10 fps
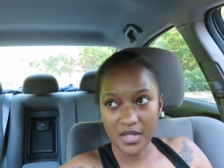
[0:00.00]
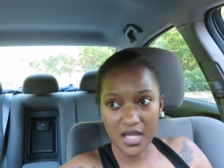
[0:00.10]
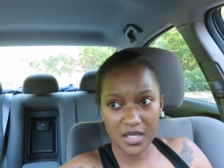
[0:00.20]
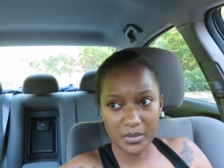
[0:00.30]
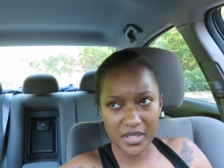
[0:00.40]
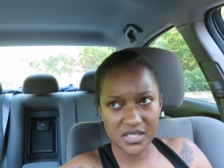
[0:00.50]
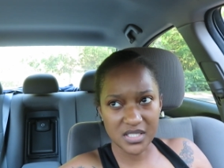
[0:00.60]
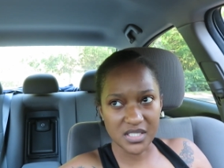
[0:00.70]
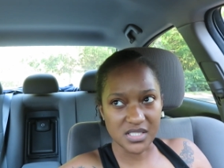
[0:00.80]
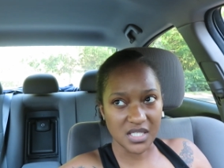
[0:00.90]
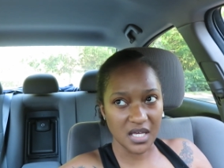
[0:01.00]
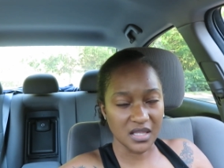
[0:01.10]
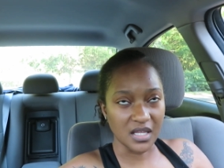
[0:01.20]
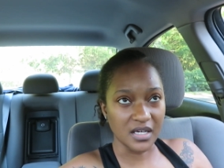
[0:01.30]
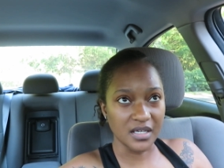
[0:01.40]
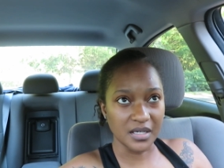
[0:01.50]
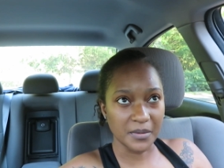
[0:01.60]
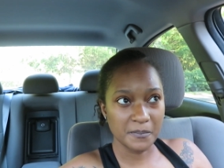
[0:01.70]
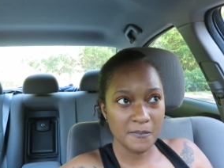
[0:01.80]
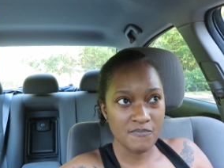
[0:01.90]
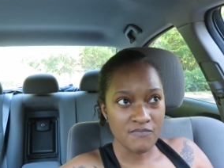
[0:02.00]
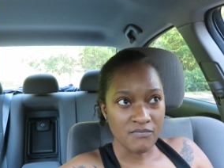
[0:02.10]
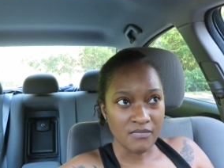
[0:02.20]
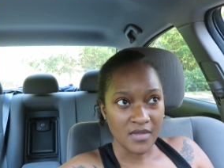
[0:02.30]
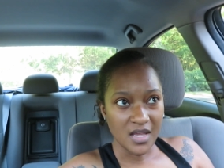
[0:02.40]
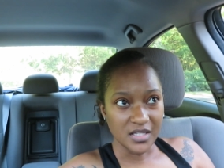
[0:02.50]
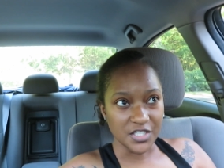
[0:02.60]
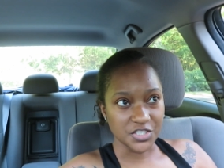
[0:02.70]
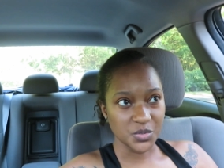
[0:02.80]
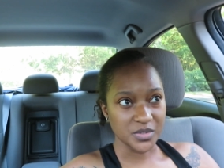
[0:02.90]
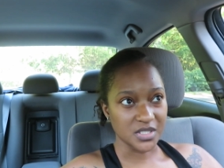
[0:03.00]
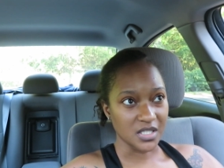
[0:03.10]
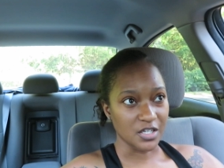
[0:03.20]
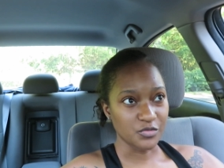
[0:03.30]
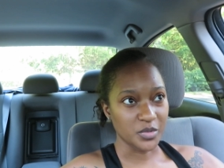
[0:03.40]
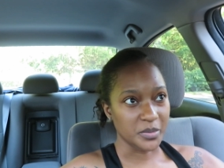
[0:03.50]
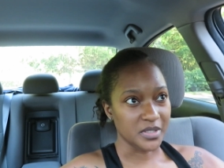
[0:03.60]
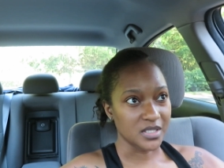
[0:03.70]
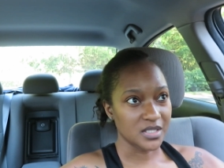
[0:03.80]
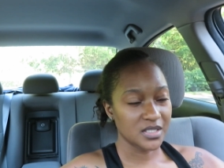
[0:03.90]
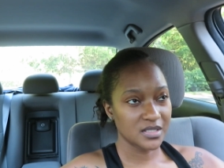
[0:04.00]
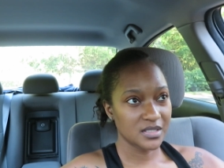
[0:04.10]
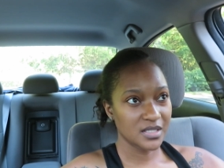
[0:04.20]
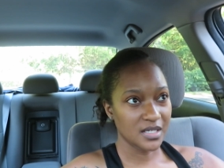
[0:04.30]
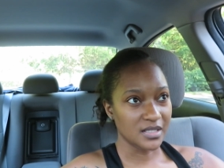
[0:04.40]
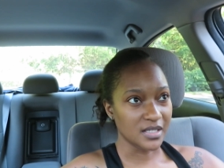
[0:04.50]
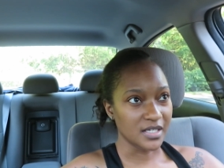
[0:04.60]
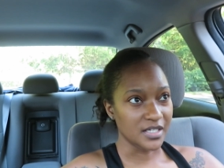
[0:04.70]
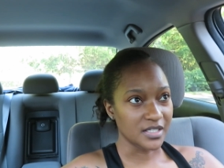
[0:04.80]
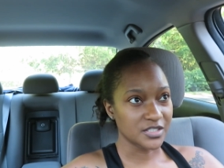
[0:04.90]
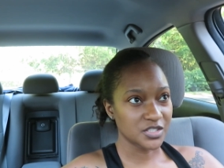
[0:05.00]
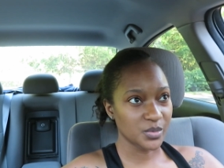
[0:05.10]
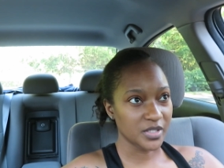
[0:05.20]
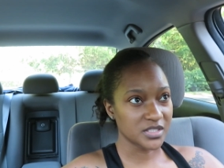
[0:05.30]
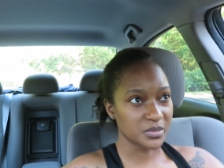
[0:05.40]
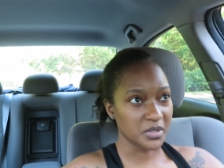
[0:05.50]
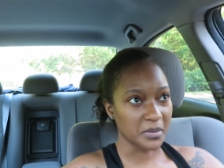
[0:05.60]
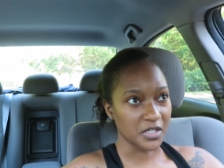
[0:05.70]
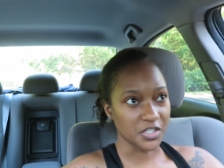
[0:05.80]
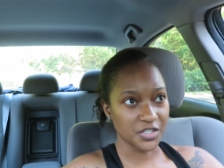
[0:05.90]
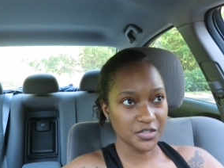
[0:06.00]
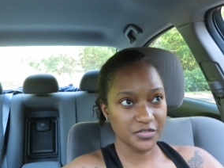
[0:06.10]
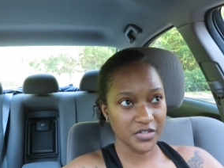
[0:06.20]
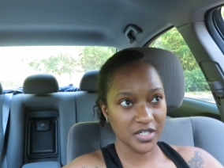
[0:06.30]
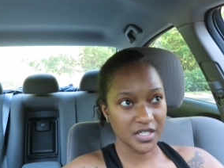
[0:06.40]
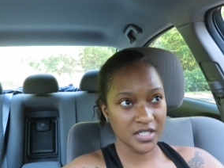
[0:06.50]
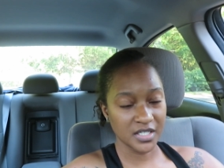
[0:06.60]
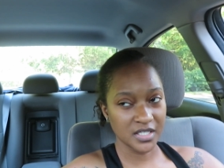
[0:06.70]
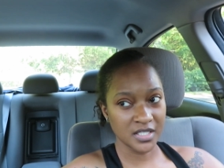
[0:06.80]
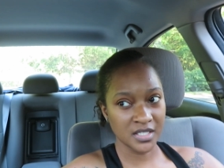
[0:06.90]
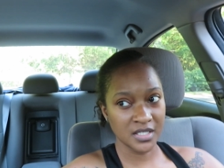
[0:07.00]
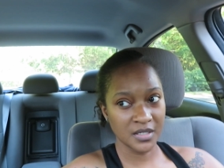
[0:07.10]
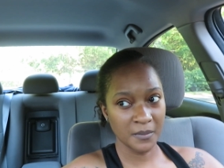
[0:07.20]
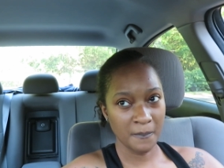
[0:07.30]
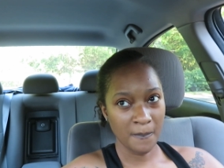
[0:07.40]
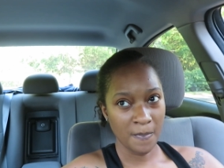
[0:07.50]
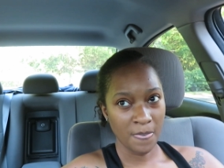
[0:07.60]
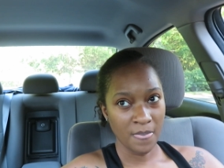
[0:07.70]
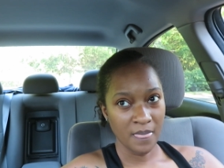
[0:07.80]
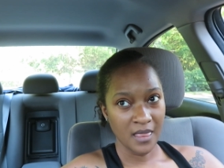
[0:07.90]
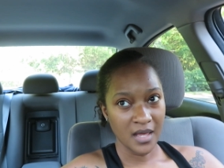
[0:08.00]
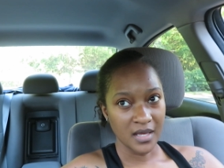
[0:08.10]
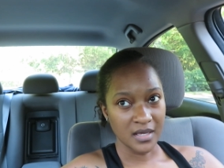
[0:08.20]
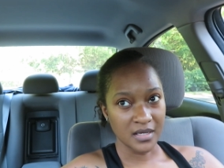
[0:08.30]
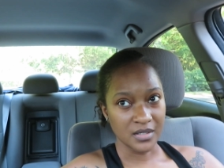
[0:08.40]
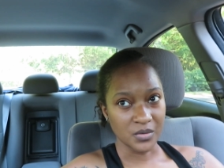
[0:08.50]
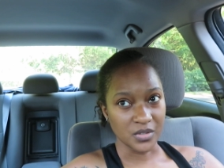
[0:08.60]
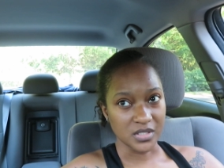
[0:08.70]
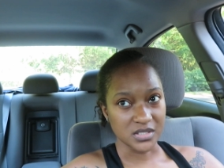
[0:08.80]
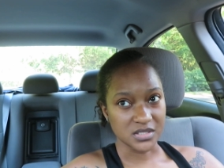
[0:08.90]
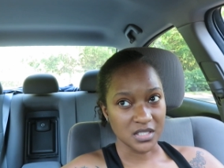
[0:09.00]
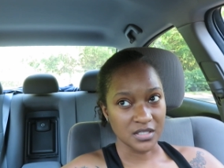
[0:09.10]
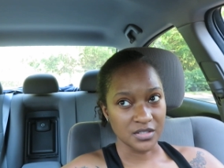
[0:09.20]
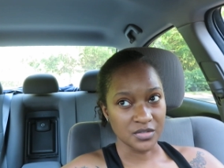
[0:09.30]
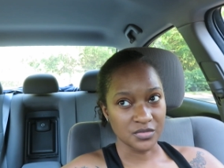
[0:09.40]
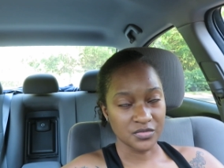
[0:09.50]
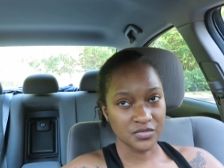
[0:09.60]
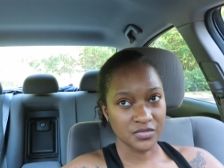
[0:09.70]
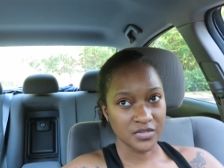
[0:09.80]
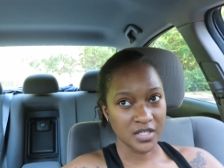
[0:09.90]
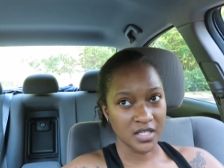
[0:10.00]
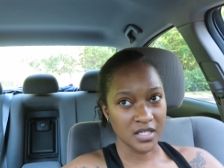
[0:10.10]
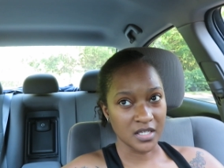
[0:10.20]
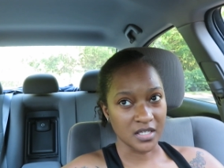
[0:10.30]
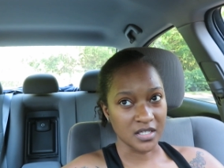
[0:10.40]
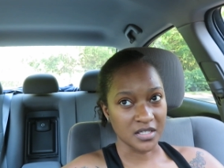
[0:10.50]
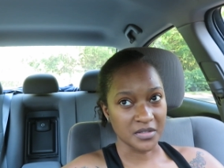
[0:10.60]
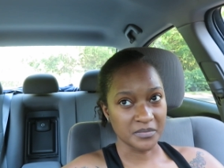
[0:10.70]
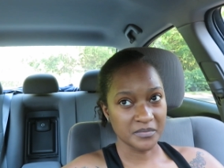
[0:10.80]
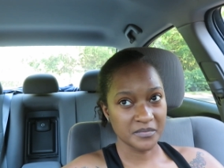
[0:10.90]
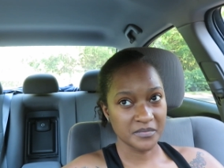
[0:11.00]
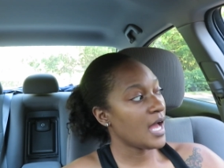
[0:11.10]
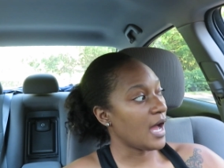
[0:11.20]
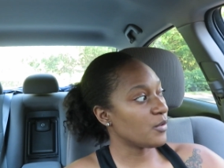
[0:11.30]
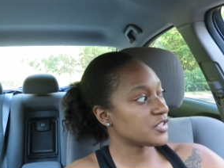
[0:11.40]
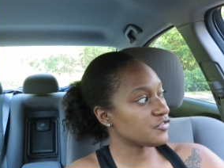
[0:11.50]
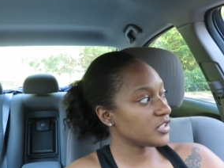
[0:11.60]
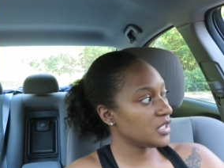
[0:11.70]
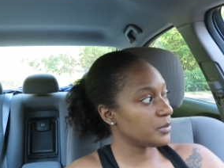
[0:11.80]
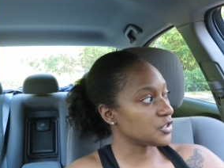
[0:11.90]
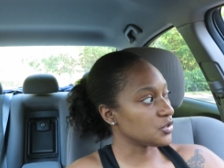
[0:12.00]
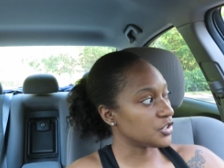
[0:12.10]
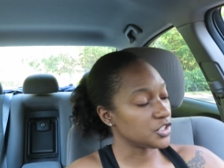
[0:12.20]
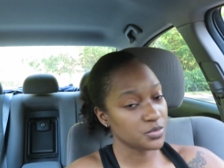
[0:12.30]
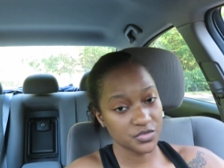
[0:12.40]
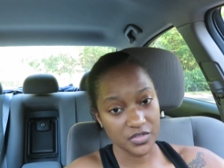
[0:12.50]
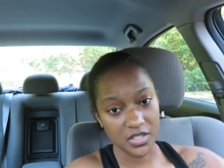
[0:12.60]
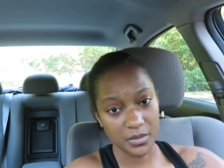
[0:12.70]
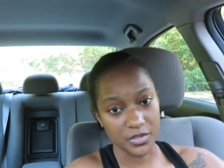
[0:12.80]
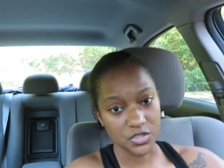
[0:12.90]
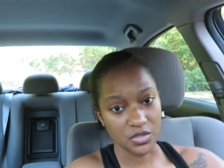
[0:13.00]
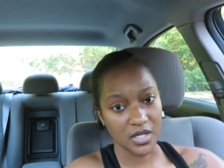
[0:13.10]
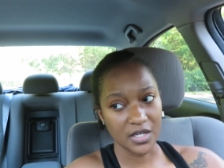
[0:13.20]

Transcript: And it basically said, like, that she was in love with me. And, like, she wanted to be my girlfriend. And all this stuff. And I was really immature. She was really immature.